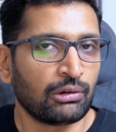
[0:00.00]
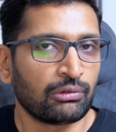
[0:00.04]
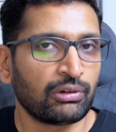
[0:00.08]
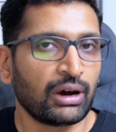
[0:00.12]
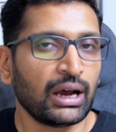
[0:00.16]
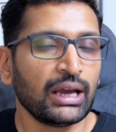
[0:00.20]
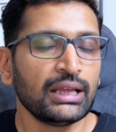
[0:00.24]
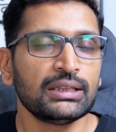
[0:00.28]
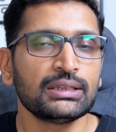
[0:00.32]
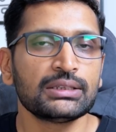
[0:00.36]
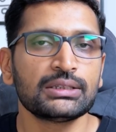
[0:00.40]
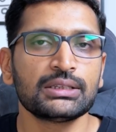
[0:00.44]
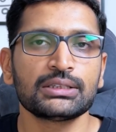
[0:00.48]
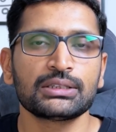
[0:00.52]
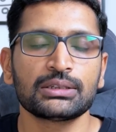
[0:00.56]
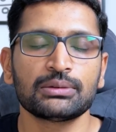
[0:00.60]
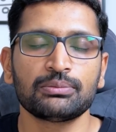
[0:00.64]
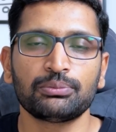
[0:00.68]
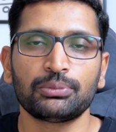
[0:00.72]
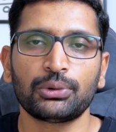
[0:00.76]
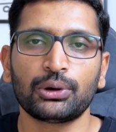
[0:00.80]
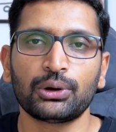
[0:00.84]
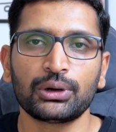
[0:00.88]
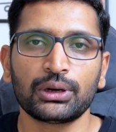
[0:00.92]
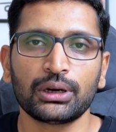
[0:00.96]
Why this is
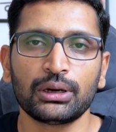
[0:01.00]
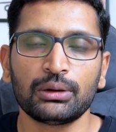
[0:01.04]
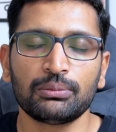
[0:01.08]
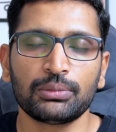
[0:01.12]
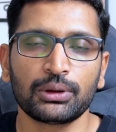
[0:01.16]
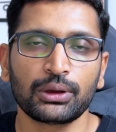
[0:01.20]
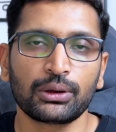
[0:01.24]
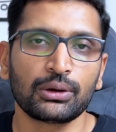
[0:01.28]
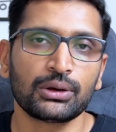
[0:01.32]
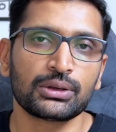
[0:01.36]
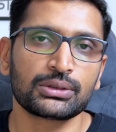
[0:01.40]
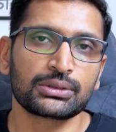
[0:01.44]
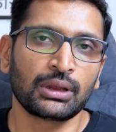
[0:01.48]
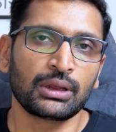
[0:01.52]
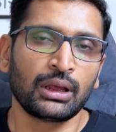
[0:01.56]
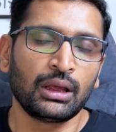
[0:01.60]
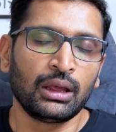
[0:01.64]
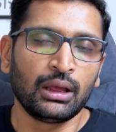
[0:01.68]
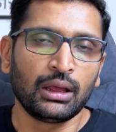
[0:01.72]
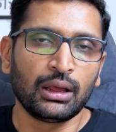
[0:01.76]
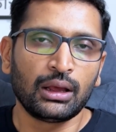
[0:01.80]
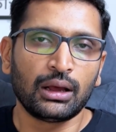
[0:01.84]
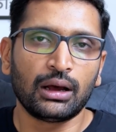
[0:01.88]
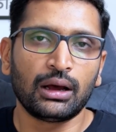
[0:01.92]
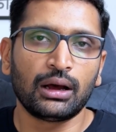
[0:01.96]
important? Because
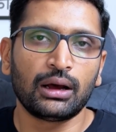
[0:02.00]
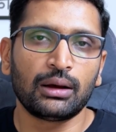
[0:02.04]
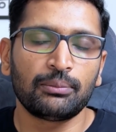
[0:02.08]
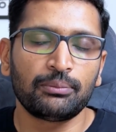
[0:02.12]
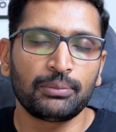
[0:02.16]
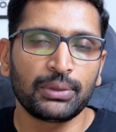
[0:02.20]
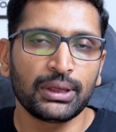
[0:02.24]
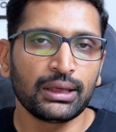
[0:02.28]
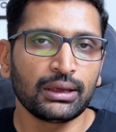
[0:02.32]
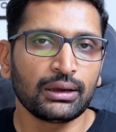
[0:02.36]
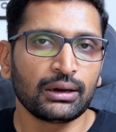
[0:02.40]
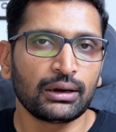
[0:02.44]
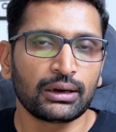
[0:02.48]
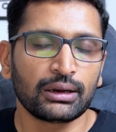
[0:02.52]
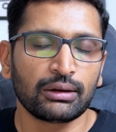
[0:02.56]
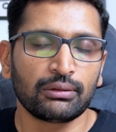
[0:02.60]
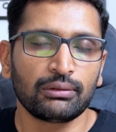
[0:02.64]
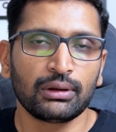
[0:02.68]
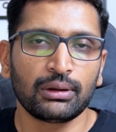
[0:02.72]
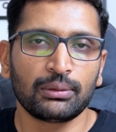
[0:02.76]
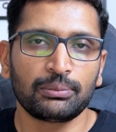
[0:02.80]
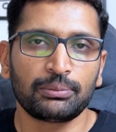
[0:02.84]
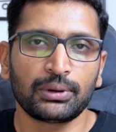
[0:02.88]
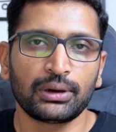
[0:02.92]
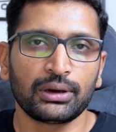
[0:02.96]
uh, being a
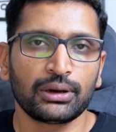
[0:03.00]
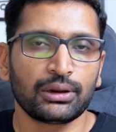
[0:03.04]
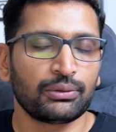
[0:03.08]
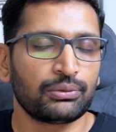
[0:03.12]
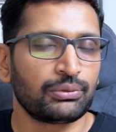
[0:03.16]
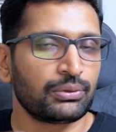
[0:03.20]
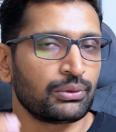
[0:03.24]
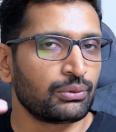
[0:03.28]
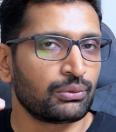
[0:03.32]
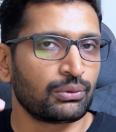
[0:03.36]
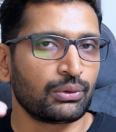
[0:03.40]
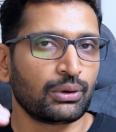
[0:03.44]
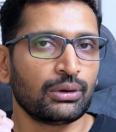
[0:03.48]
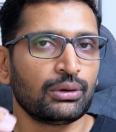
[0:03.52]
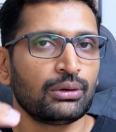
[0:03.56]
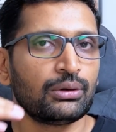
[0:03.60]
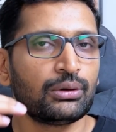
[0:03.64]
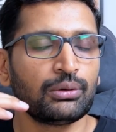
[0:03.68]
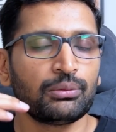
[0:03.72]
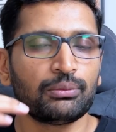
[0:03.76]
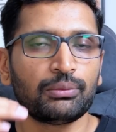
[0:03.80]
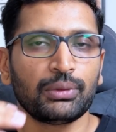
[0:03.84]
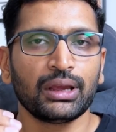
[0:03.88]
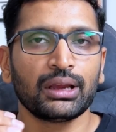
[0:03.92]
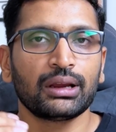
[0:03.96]
developer, if you
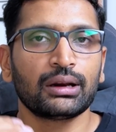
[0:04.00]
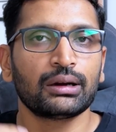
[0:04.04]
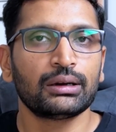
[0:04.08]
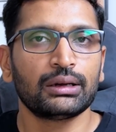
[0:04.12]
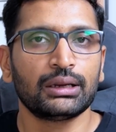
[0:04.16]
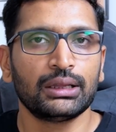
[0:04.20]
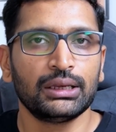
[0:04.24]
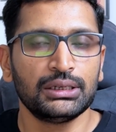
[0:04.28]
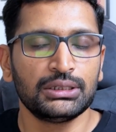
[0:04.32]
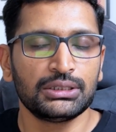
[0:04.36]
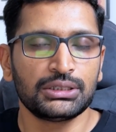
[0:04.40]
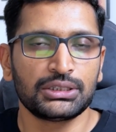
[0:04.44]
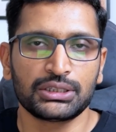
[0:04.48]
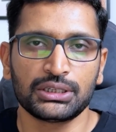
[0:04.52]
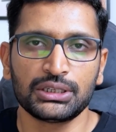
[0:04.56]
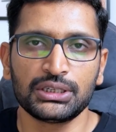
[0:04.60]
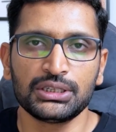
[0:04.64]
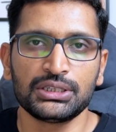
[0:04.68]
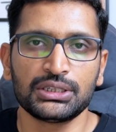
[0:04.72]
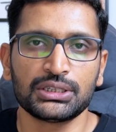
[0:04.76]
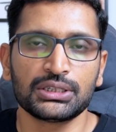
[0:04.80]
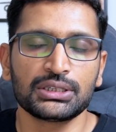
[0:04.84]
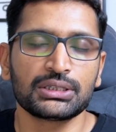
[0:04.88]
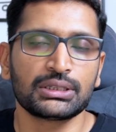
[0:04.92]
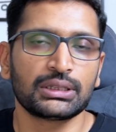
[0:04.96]
want to make a 10
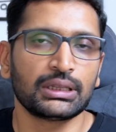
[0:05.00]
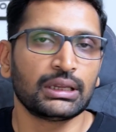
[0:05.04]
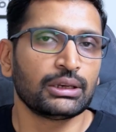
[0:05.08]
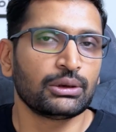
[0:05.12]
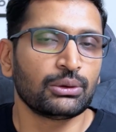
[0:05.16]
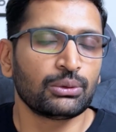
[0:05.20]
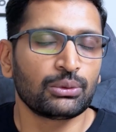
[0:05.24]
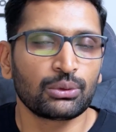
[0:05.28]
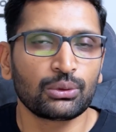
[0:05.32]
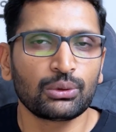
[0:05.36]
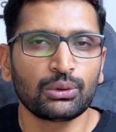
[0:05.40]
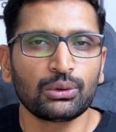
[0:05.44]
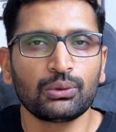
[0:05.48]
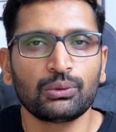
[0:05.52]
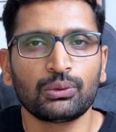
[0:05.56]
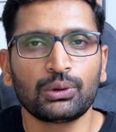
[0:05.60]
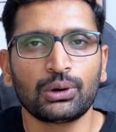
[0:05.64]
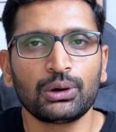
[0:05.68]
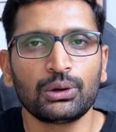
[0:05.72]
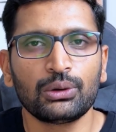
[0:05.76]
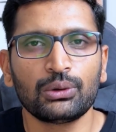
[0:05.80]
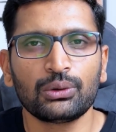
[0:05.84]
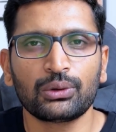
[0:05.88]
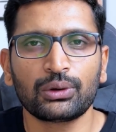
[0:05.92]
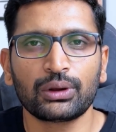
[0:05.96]
changes, then you don't
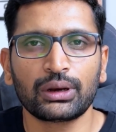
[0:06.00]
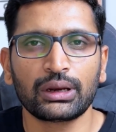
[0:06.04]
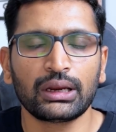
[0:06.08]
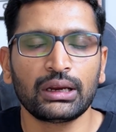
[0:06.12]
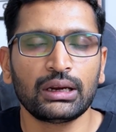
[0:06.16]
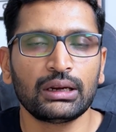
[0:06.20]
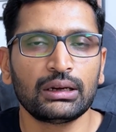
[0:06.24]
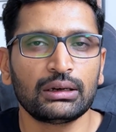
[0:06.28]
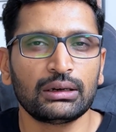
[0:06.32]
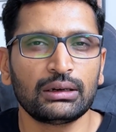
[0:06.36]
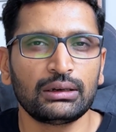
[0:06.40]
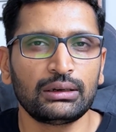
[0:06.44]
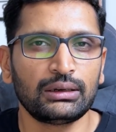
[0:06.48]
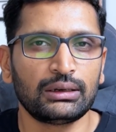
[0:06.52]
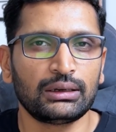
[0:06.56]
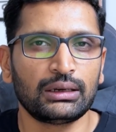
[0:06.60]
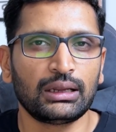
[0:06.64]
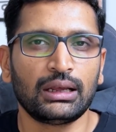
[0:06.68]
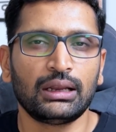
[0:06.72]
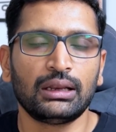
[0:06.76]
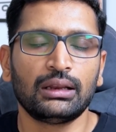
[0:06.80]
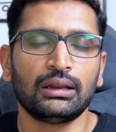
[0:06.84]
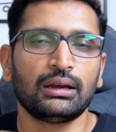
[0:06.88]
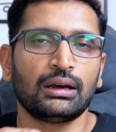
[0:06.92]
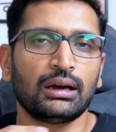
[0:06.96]
want to create a
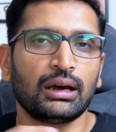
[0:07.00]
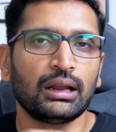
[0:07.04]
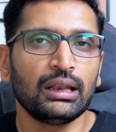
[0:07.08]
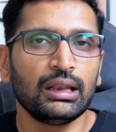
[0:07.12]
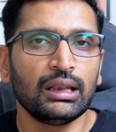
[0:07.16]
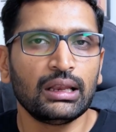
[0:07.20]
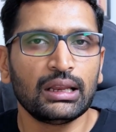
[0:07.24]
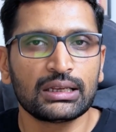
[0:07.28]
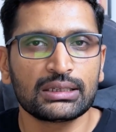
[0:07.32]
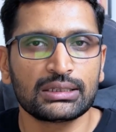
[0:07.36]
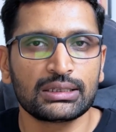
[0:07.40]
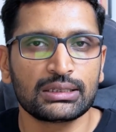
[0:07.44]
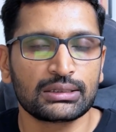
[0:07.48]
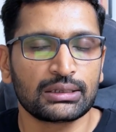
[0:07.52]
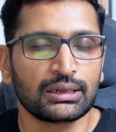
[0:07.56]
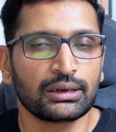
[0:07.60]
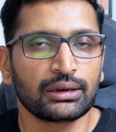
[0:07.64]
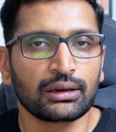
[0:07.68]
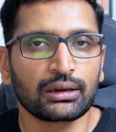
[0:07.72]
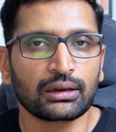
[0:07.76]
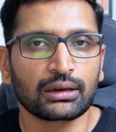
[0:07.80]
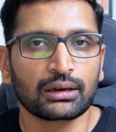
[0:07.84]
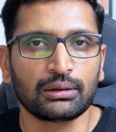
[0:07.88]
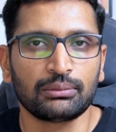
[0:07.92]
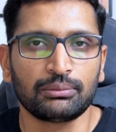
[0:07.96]
10
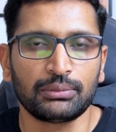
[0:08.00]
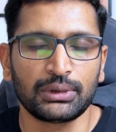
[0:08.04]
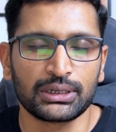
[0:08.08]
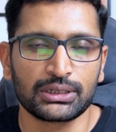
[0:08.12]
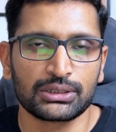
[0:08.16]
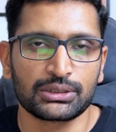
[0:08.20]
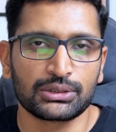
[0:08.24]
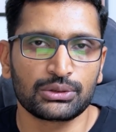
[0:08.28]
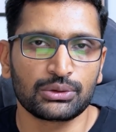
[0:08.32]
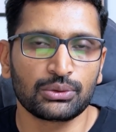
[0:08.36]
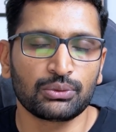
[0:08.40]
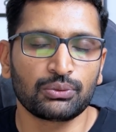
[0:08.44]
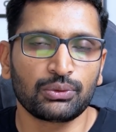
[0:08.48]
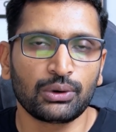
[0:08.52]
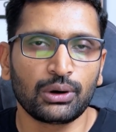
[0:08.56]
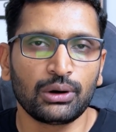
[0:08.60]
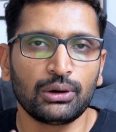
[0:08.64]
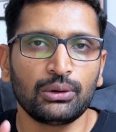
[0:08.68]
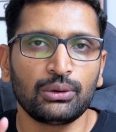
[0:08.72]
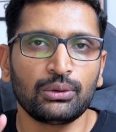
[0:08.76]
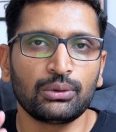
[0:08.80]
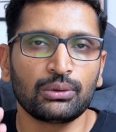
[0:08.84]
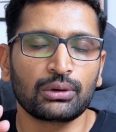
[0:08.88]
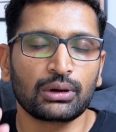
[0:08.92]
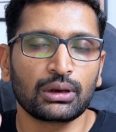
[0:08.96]
unnecessary commits. You
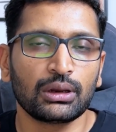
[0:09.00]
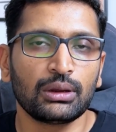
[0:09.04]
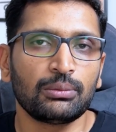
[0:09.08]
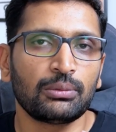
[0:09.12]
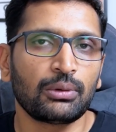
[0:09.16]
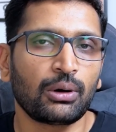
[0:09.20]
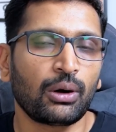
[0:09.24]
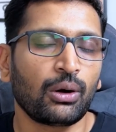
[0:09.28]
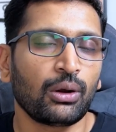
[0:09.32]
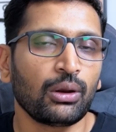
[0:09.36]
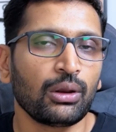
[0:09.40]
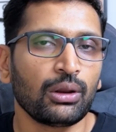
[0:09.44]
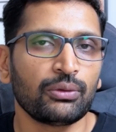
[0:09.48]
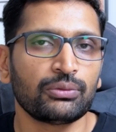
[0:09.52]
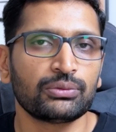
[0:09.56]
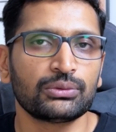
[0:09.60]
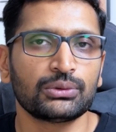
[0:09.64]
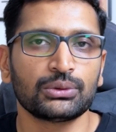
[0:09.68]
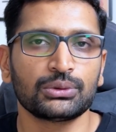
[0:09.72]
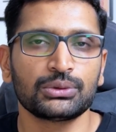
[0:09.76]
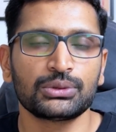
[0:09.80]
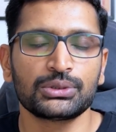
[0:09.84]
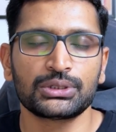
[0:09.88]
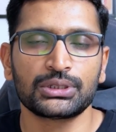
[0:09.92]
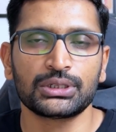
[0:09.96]
want to club all
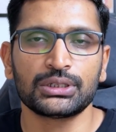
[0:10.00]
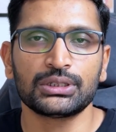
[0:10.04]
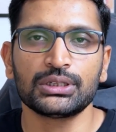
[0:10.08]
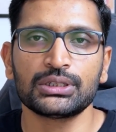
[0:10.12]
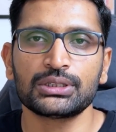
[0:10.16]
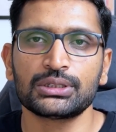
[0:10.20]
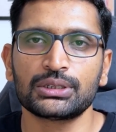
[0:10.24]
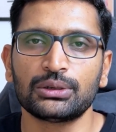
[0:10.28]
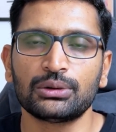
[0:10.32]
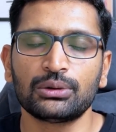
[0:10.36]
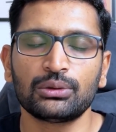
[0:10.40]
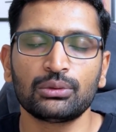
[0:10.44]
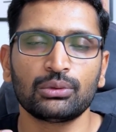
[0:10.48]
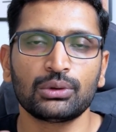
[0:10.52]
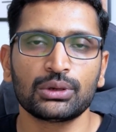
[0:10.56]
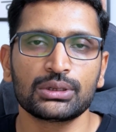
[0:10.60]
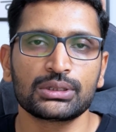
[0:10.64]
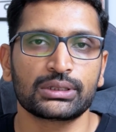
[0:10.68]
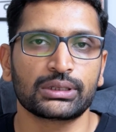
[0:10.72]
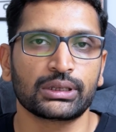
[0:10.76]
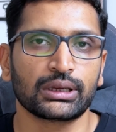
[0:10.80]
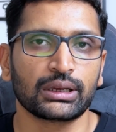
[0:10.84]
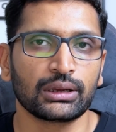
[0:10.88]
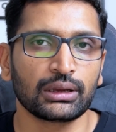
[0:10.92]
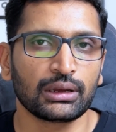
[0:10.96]
of those changes into a
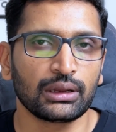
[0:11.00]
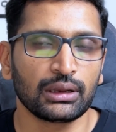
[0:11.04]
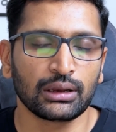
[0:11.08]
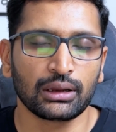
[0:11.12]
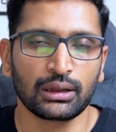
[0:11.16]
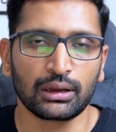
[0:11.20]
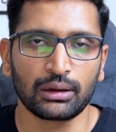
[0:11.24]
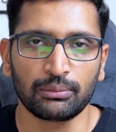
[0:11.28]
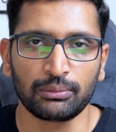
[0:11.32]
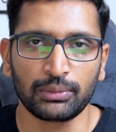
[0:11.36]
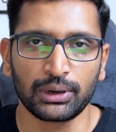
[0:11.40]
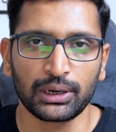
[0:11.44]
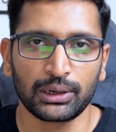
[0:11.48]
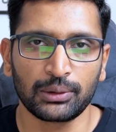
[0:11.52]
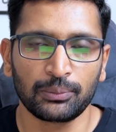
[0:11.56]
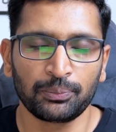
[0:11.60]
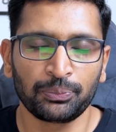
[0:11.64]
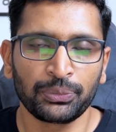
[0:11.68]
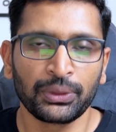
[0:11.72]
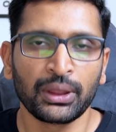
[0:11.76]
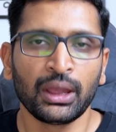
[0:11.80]
single commit.